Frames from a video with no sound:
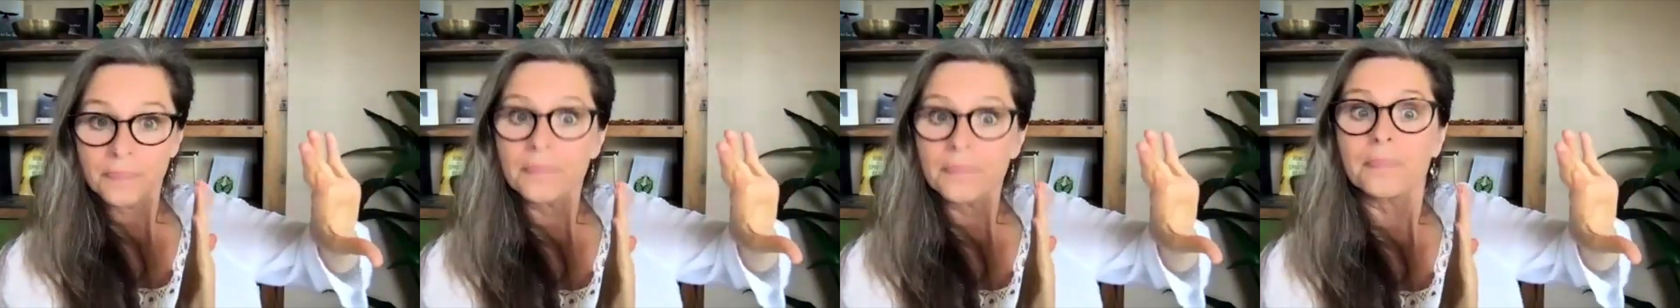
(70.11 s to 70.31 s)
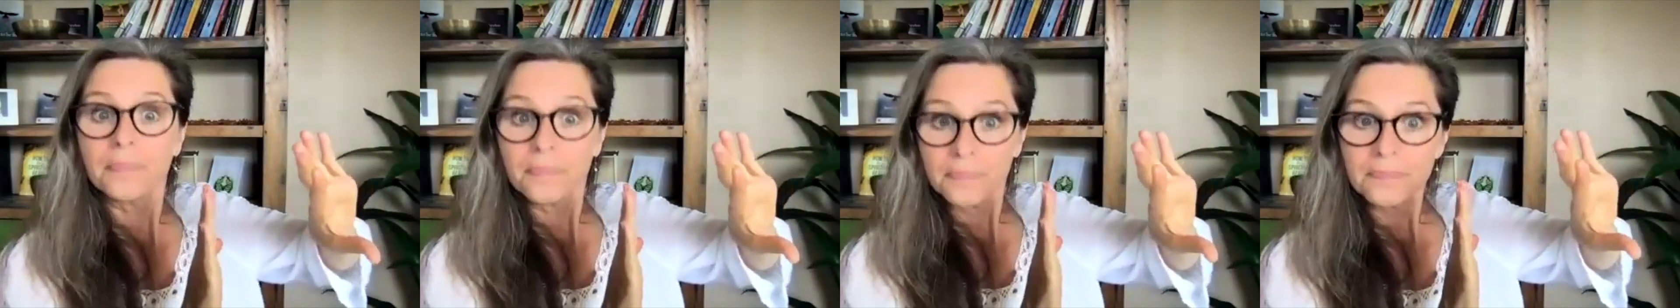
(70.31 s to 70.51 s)

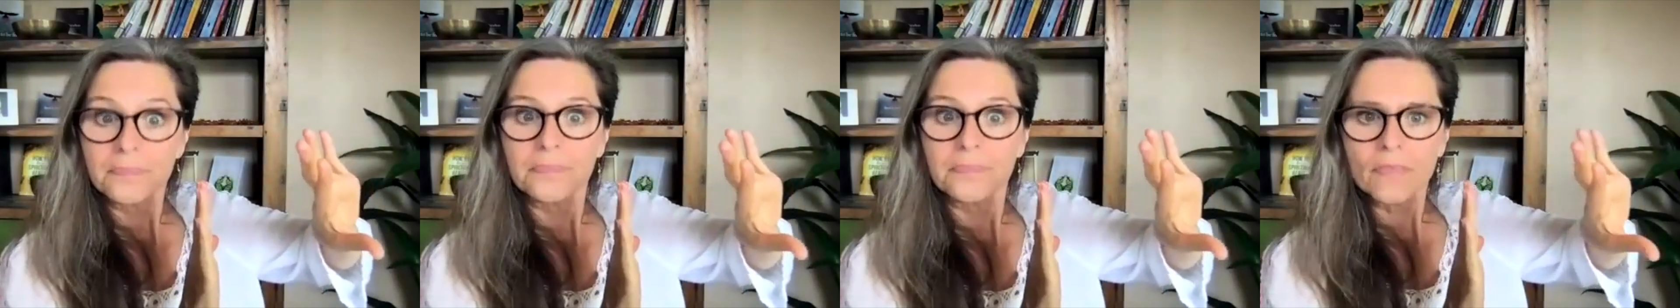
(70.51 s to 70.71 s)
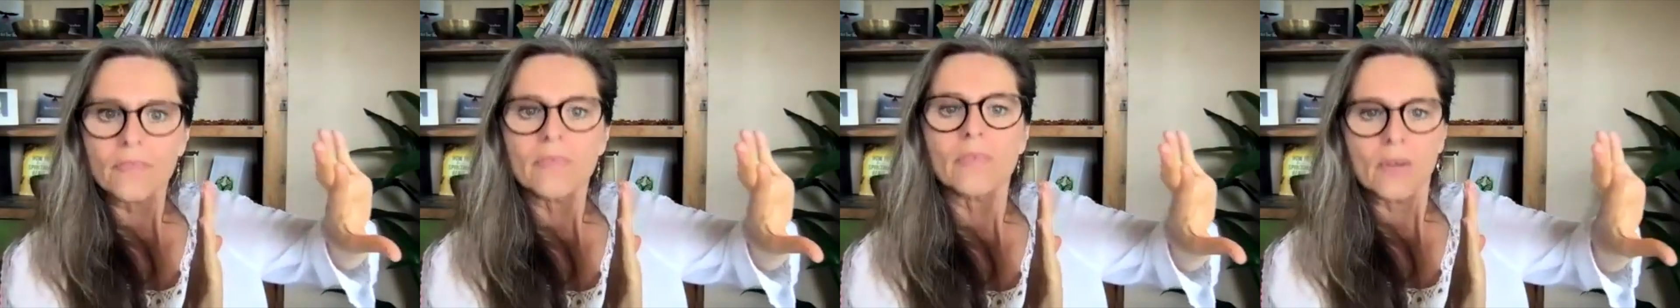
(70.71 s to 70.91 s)

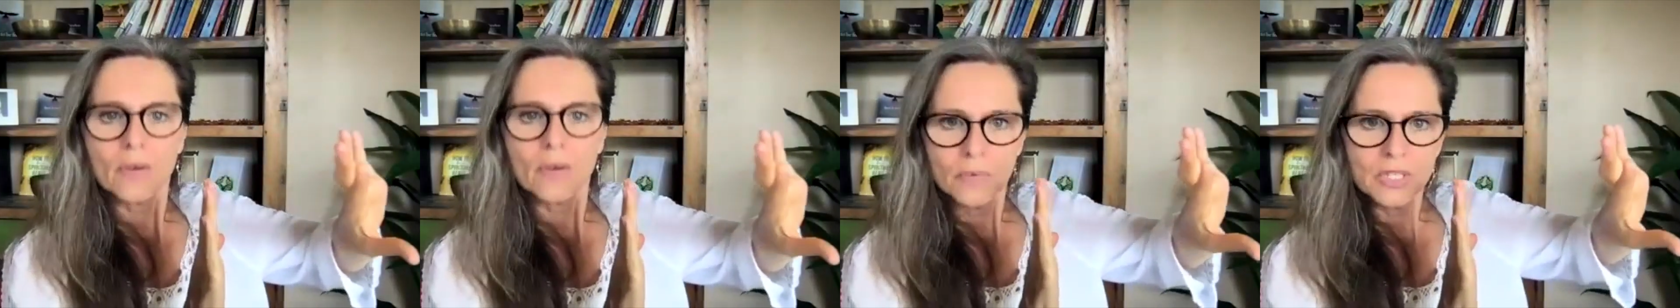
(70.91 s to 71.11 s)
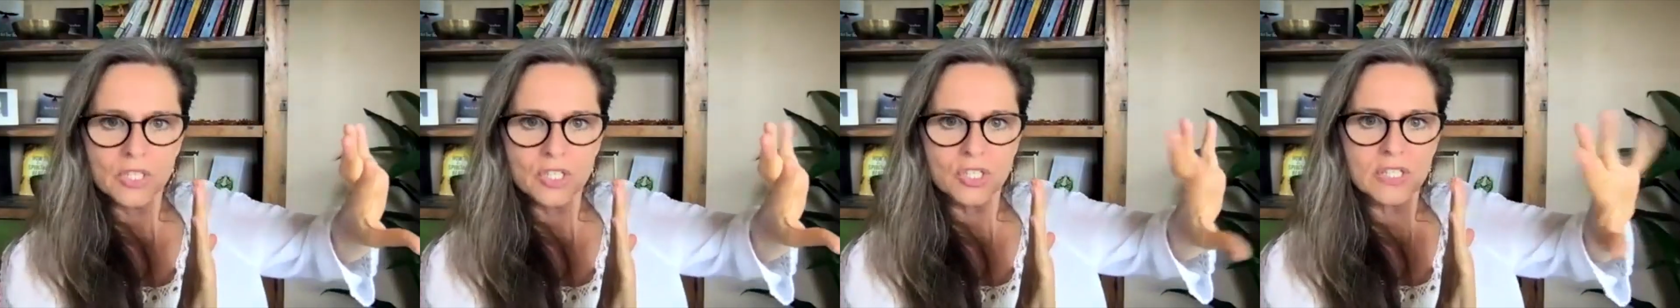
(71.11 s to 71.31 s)

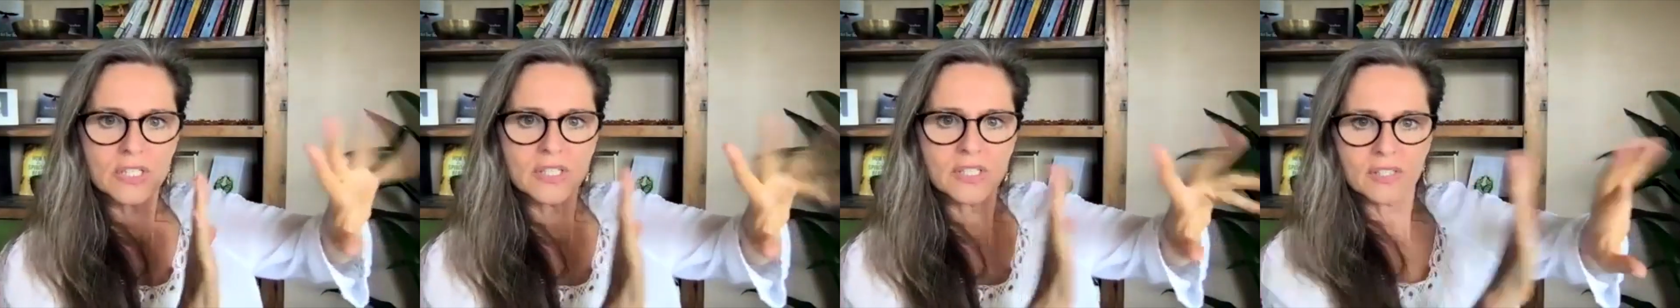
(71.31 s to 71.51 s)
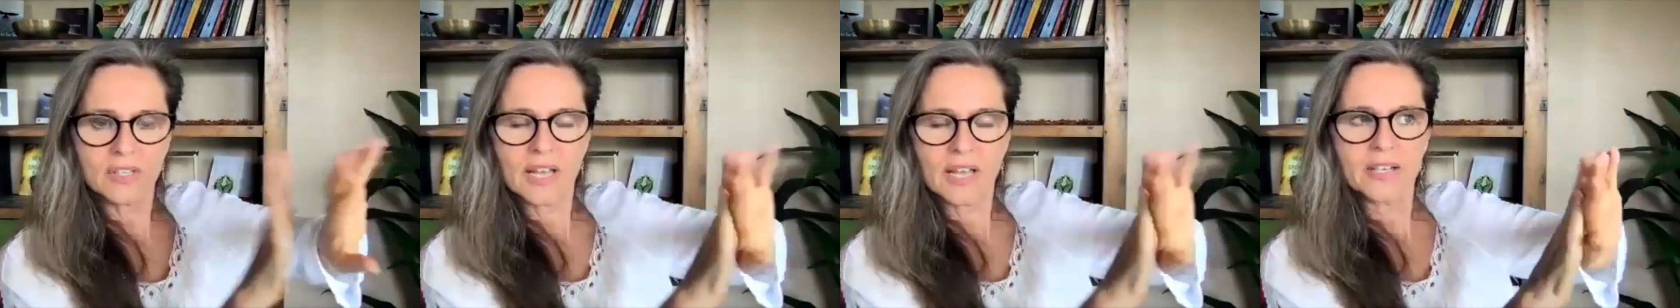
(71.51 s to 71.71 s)
which
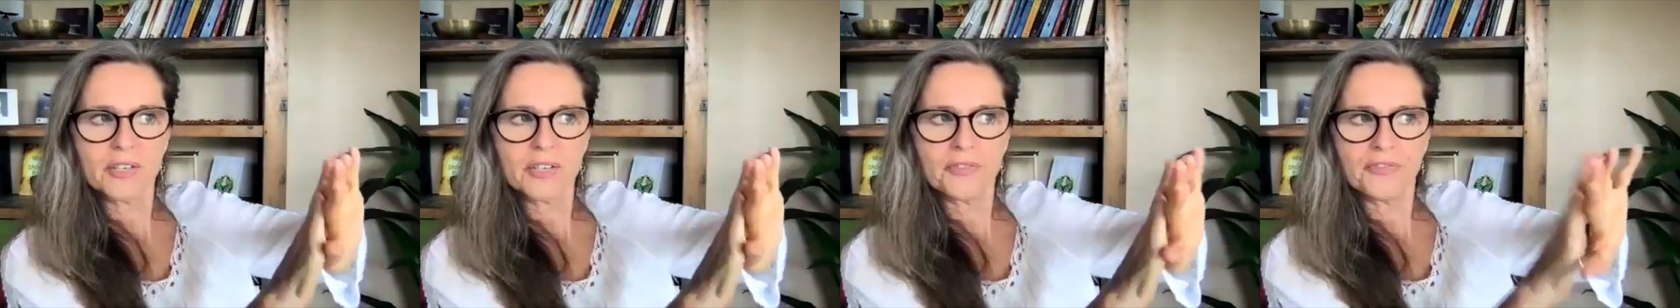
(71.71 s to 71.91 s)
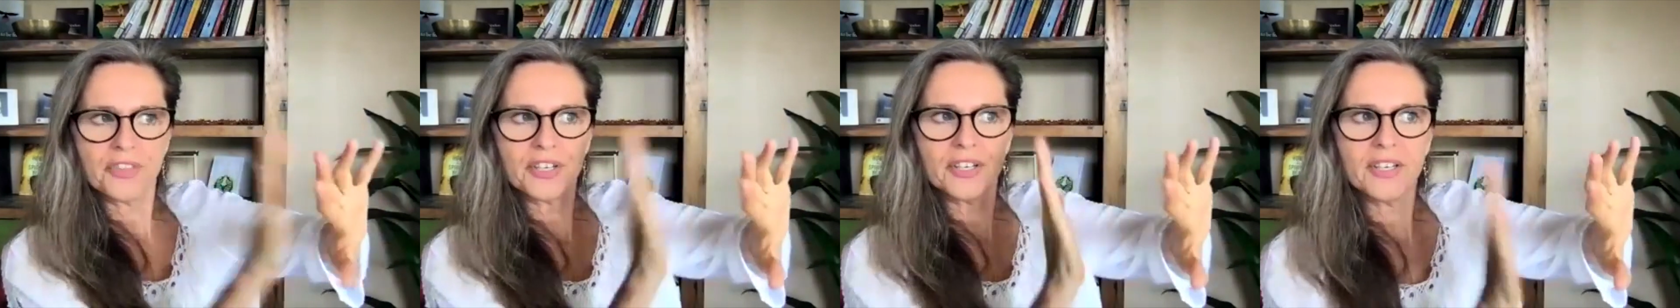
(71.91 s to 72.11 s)
is kind
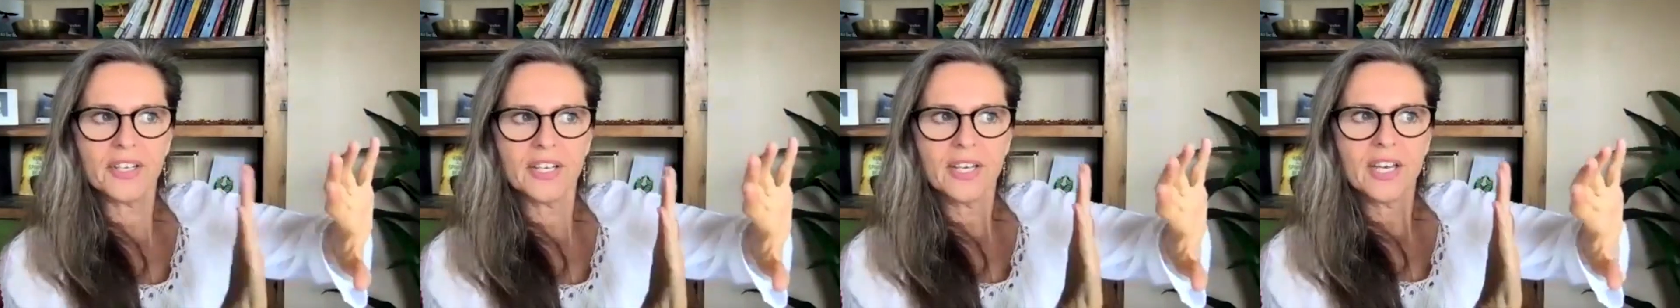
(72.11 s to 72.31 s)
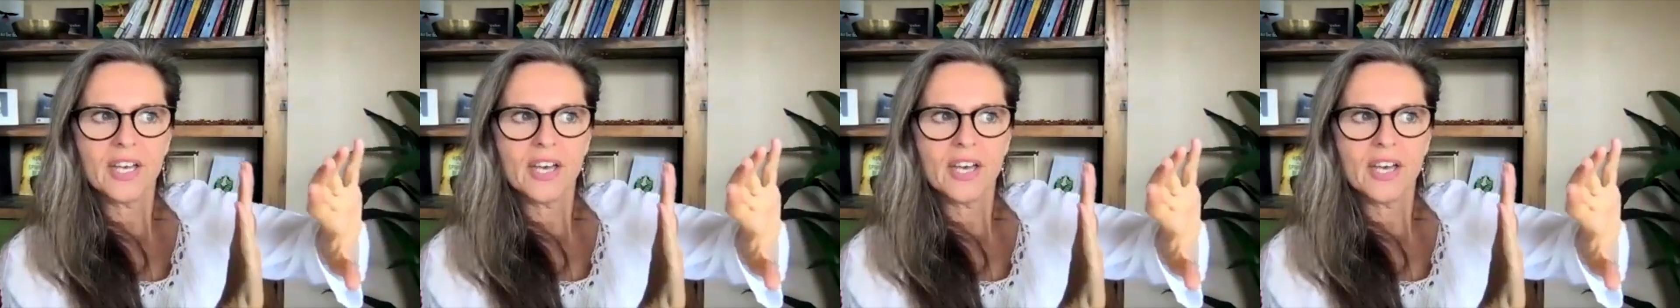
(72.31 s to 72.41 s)
of the